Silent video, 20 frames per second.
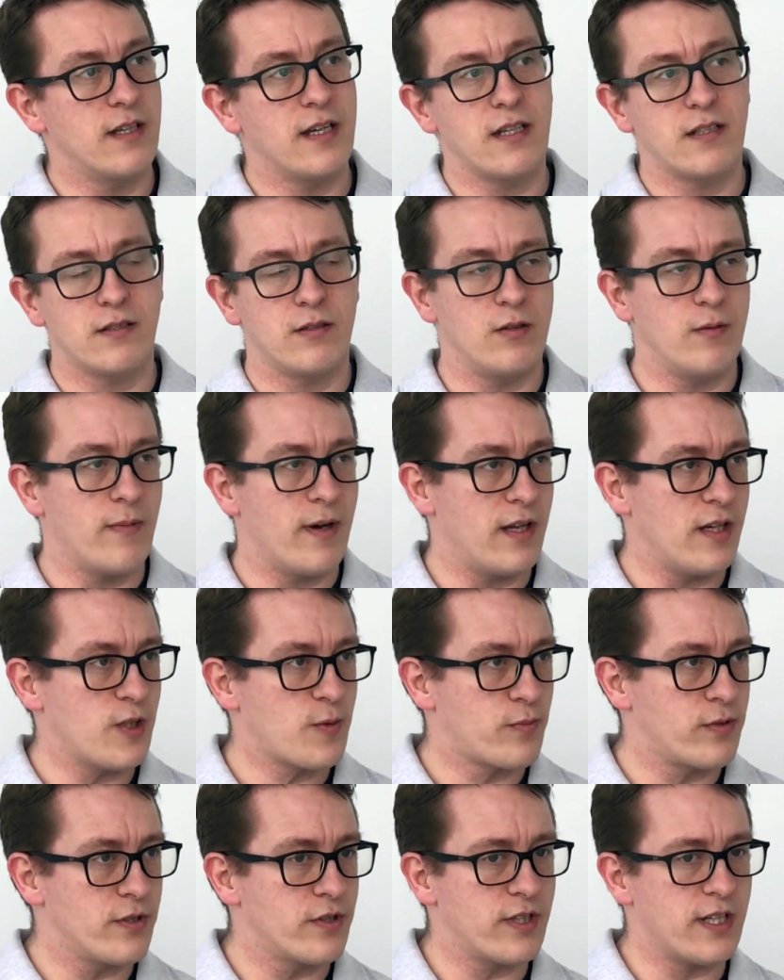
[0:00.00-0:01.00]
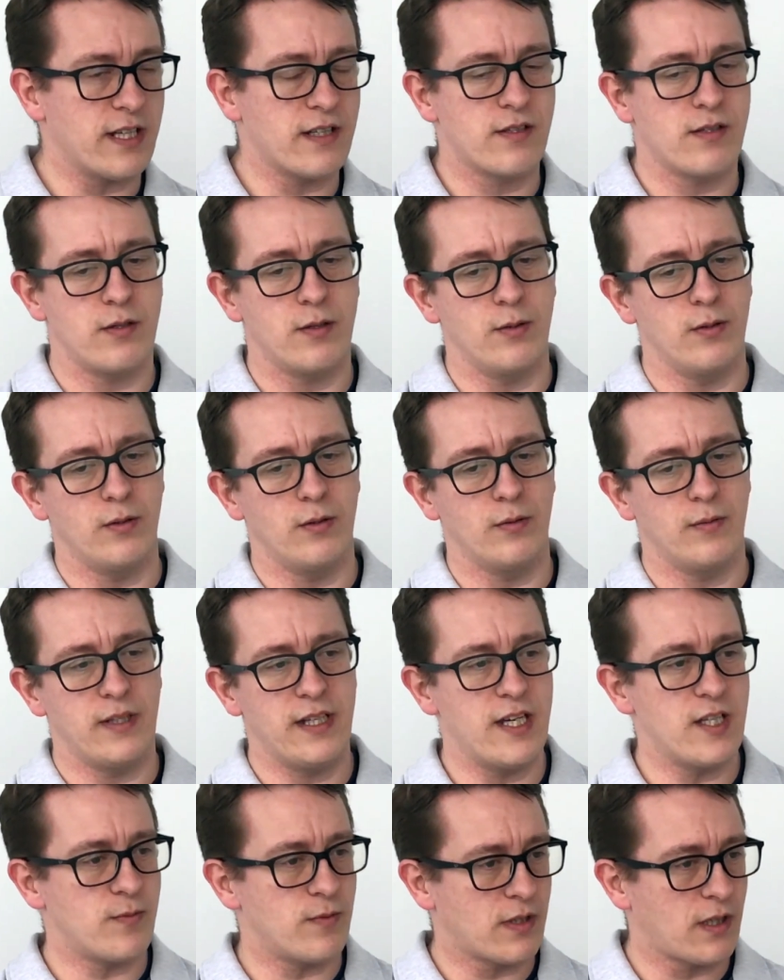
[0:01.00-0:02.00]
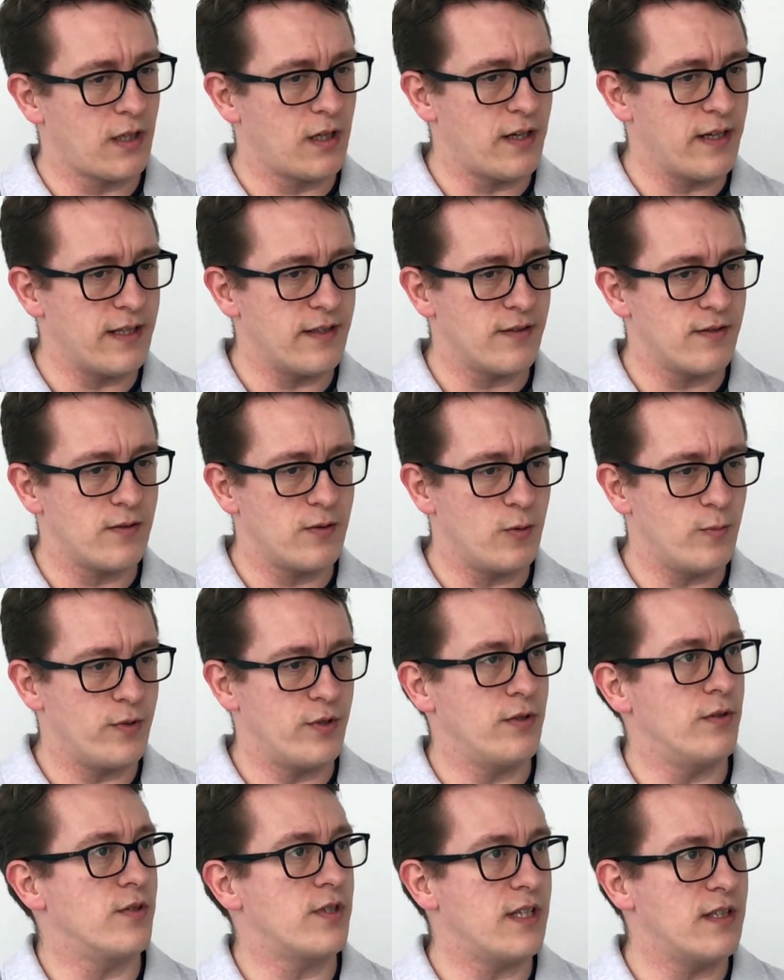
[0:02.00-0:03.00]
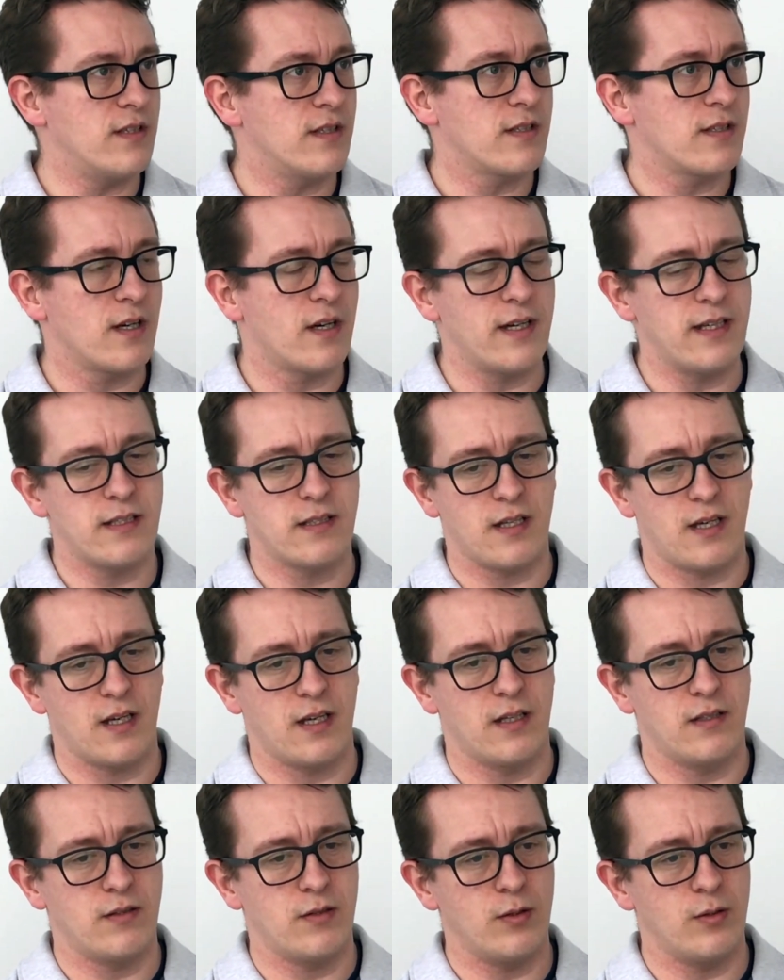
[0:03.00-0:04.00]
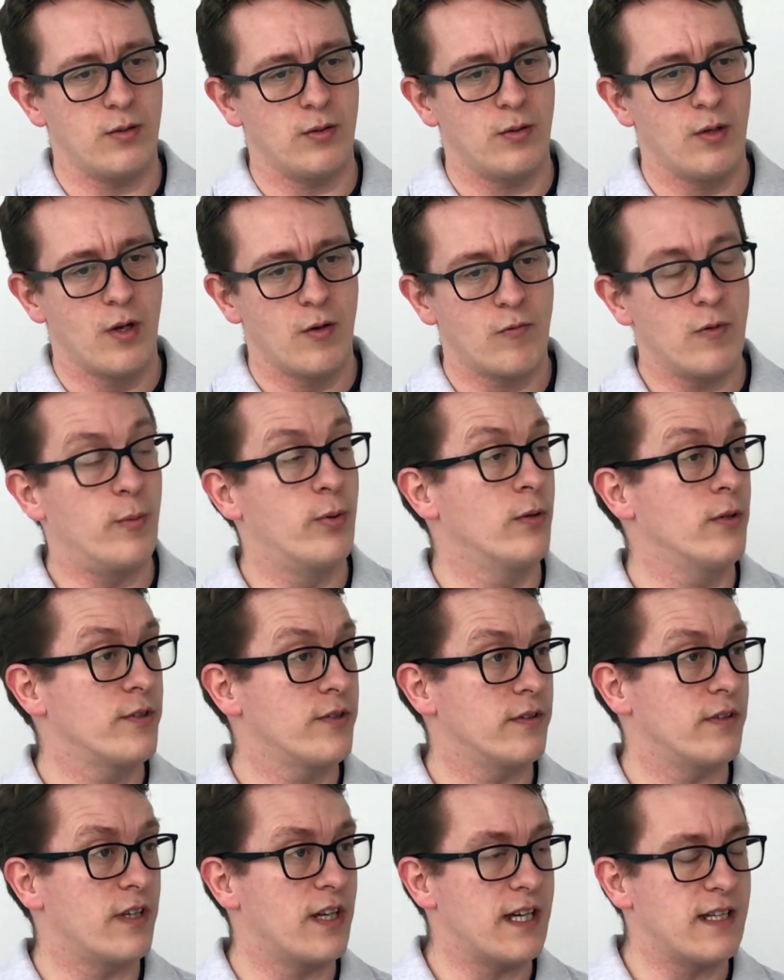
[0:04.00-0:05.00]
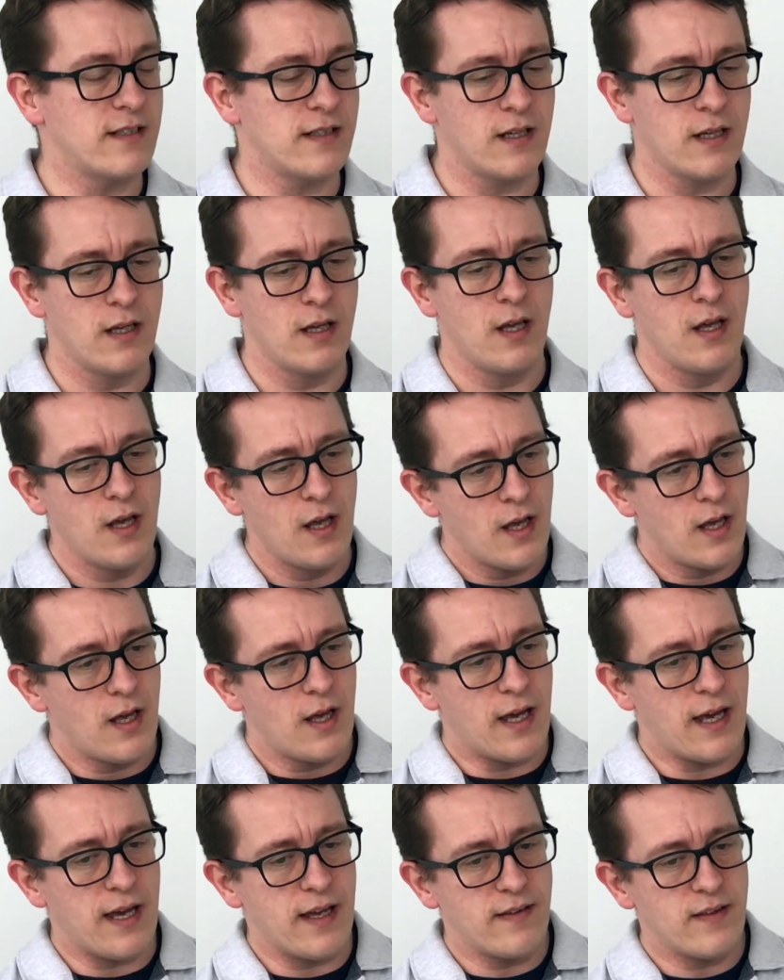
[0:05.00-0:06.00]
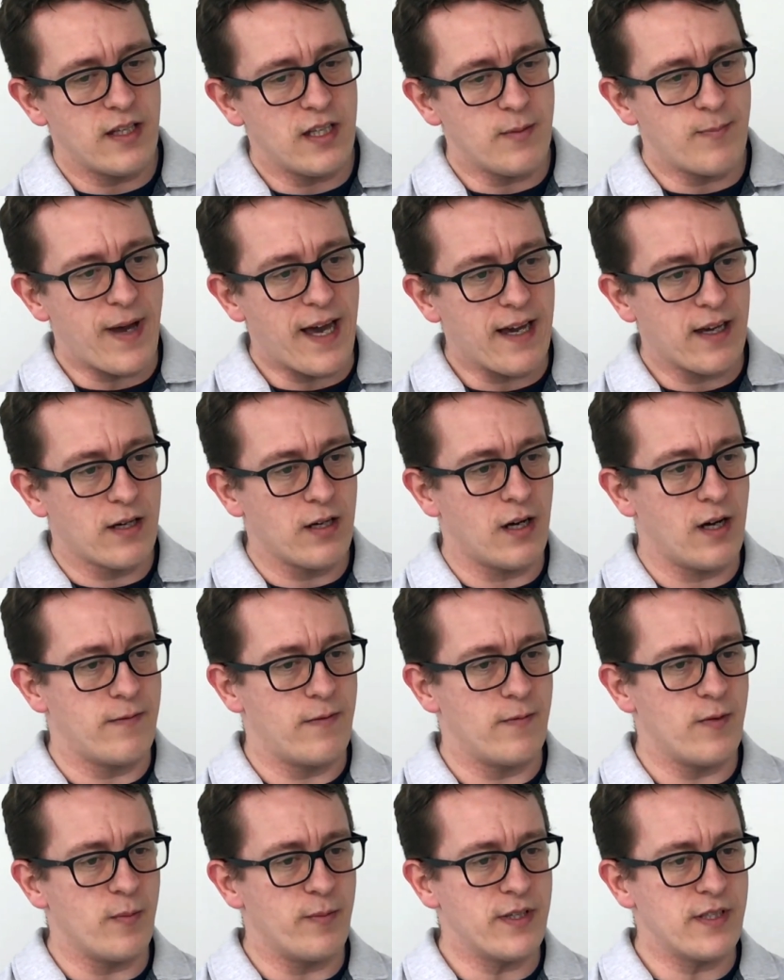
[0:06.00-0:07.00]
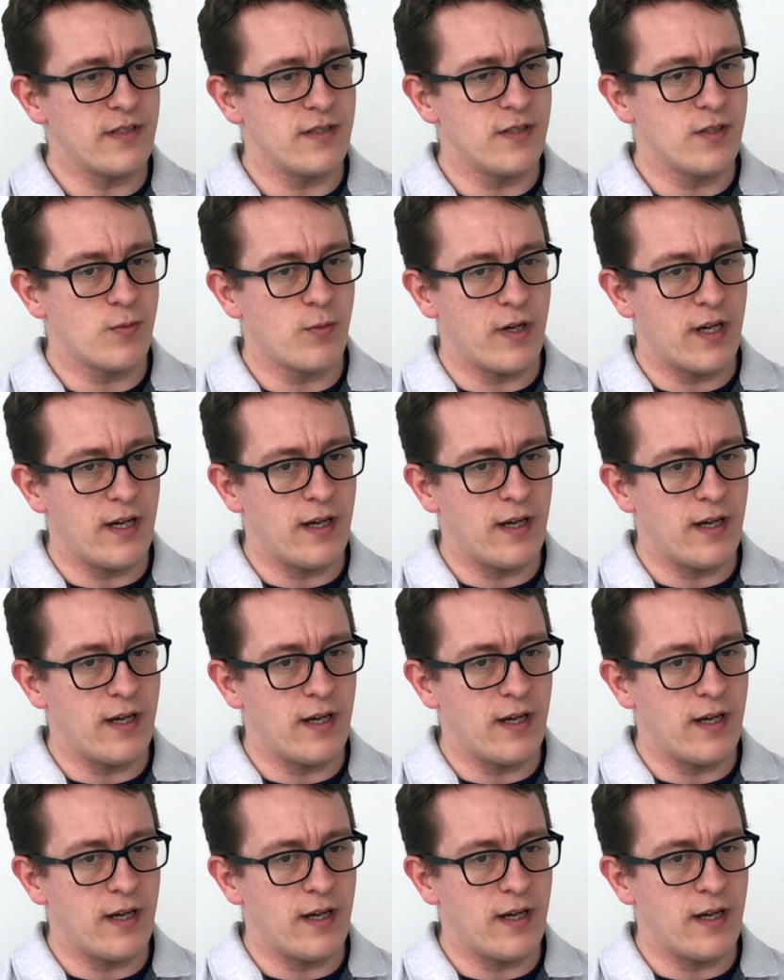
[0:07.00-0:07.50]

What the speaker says: the data, who manage projects, who liaise with clients, who produce insights and who report on the data. And the back half of the business